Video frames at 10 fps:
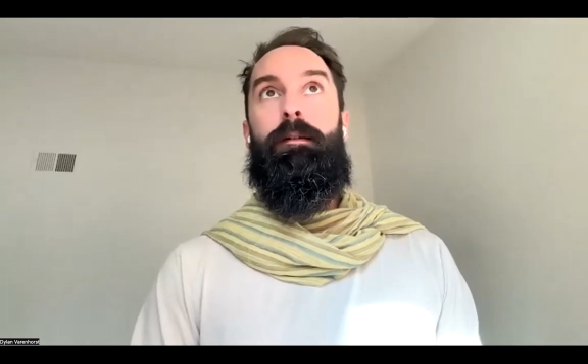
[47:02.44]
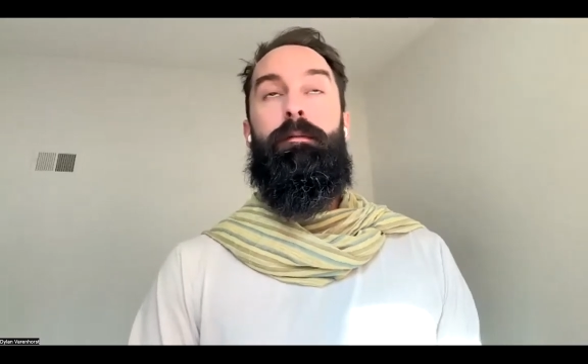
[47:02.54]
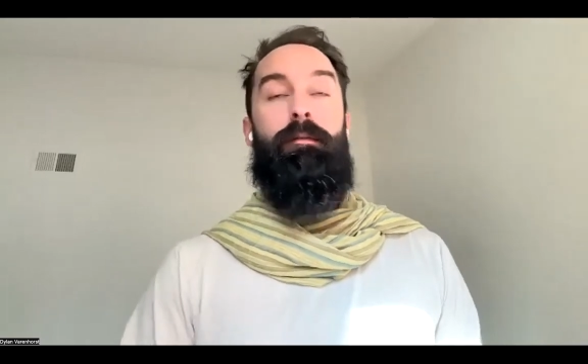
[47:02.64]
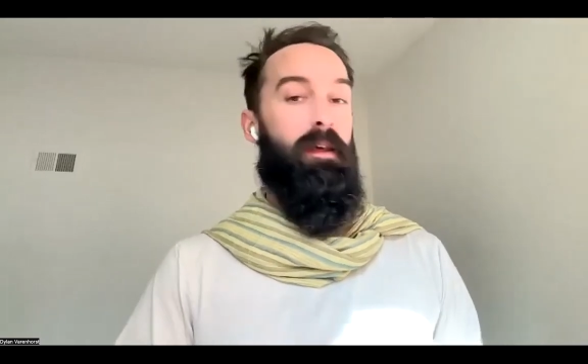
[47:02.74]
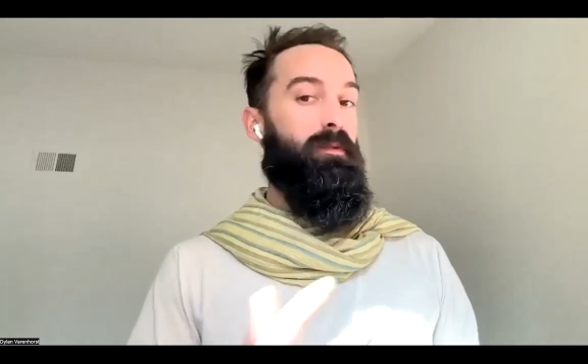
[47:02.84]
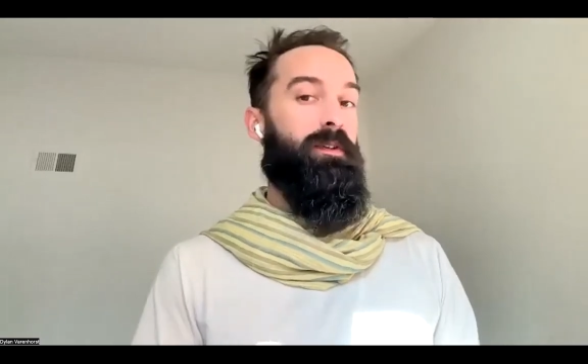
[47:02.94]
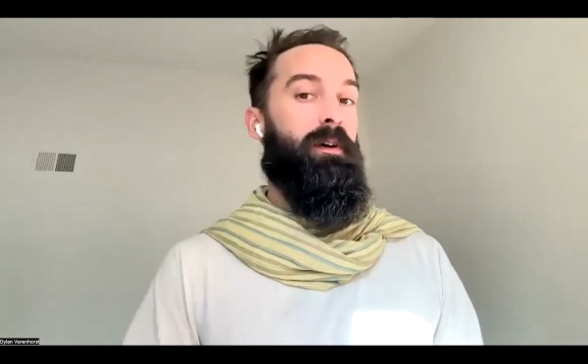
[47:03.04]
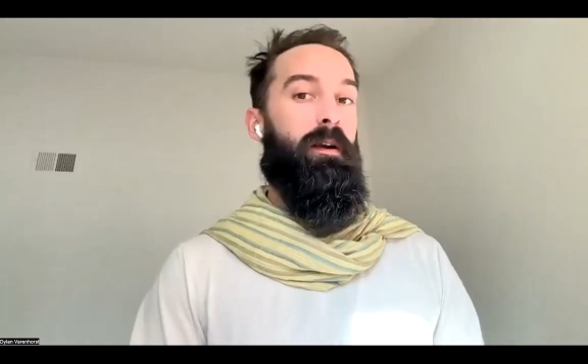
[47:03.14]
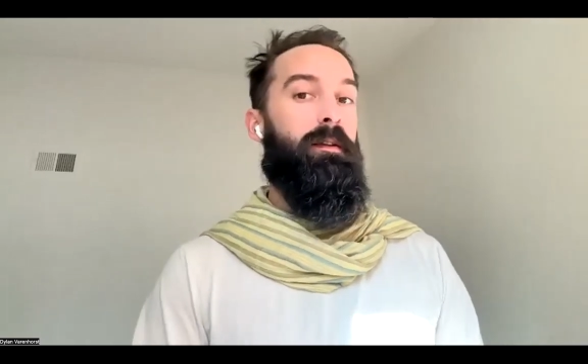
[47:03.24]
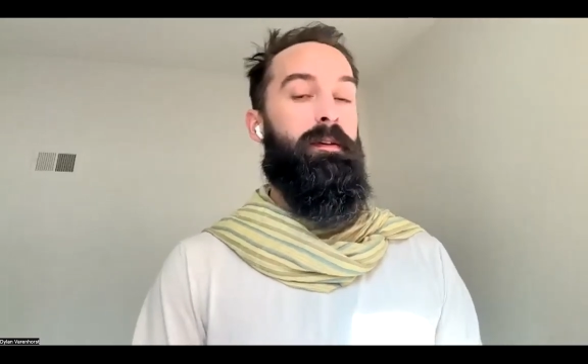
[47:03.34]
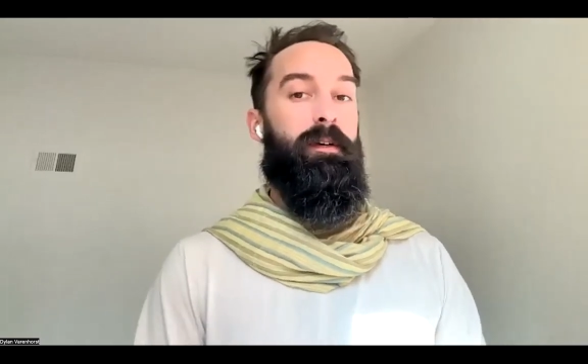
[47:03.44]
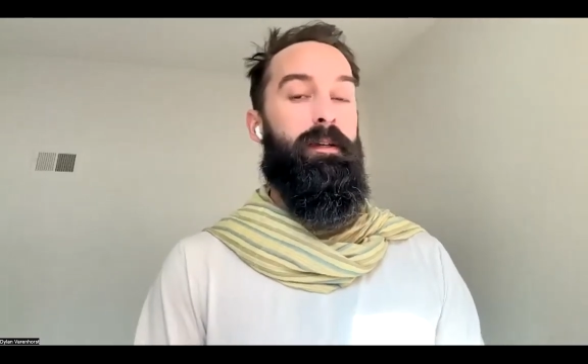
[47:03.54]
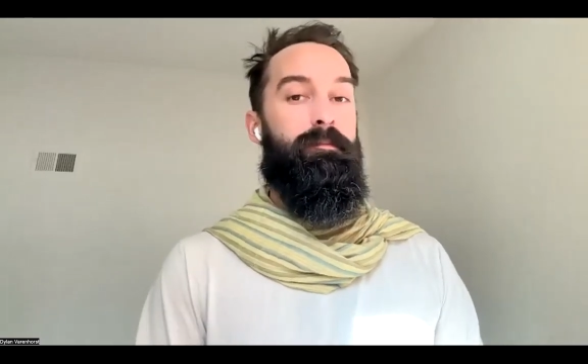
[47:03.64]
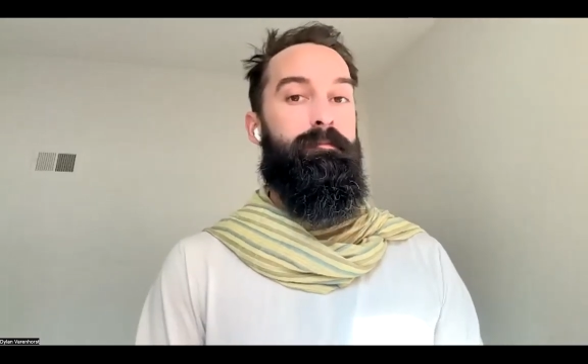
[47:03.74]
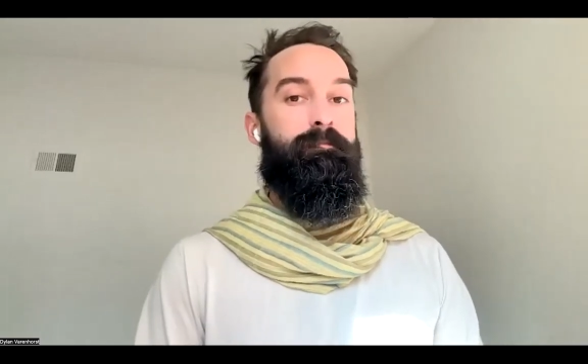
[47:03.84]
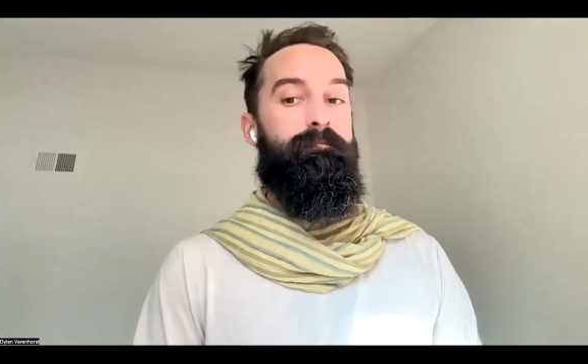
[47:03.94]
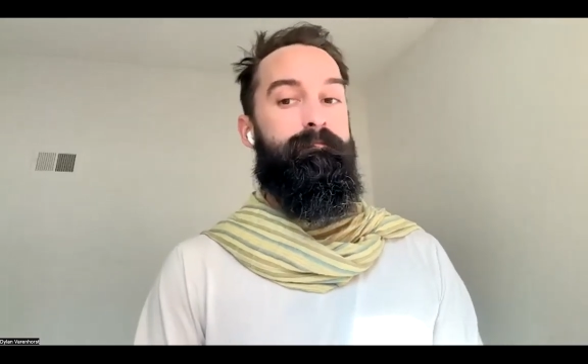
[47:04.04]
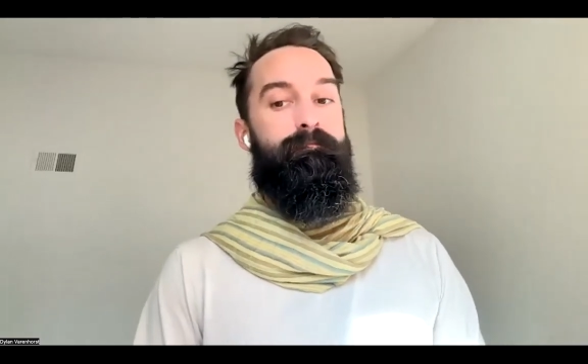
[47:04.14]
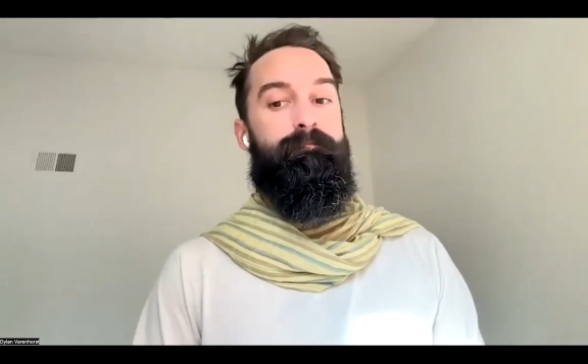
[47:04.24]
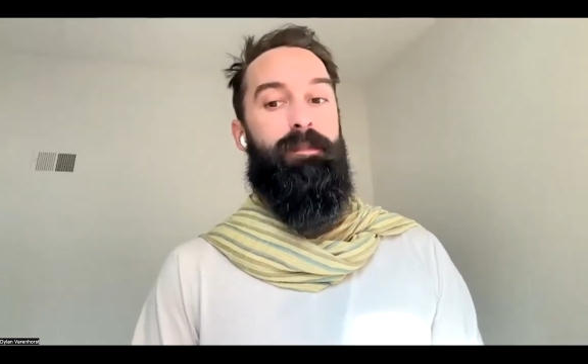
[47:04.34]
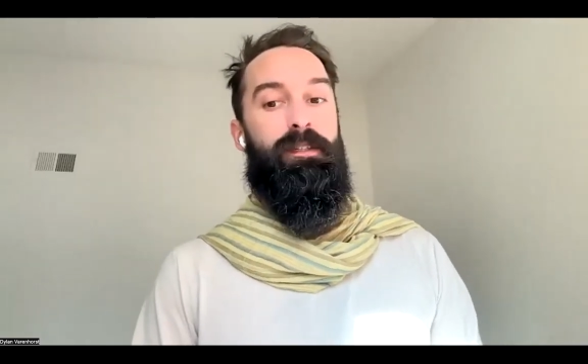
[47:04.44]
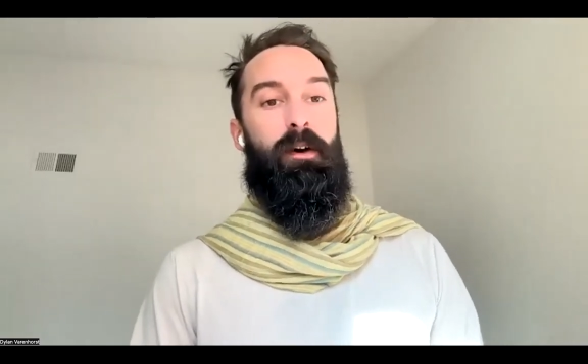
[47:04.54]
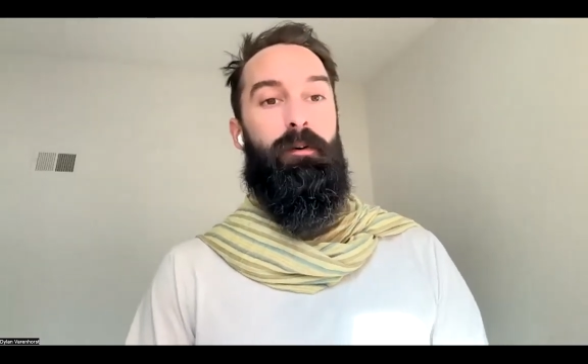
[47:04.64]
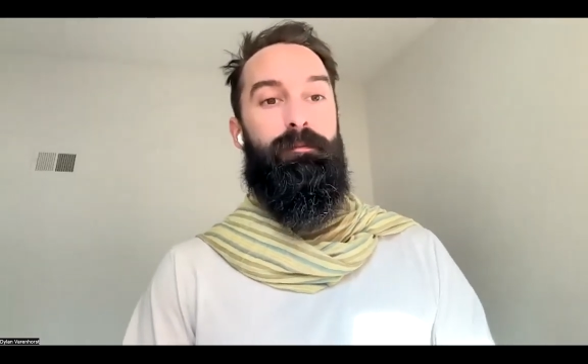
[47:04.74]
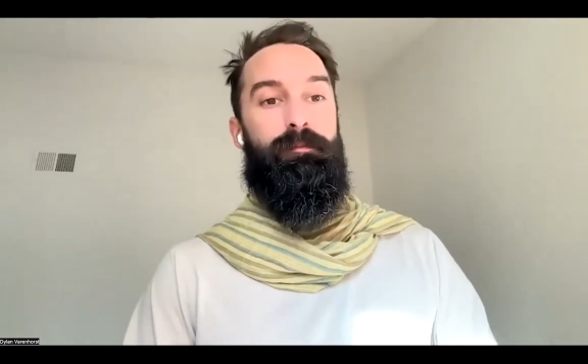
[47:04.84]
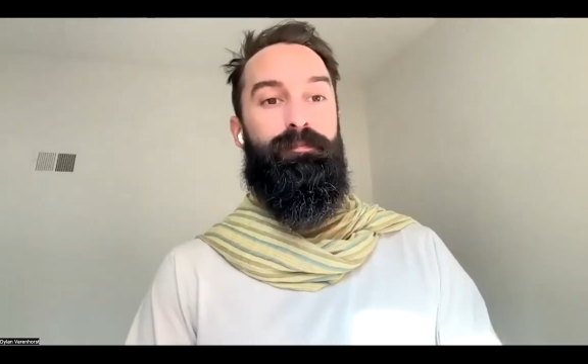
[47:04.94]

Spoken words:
They've just got to live it. So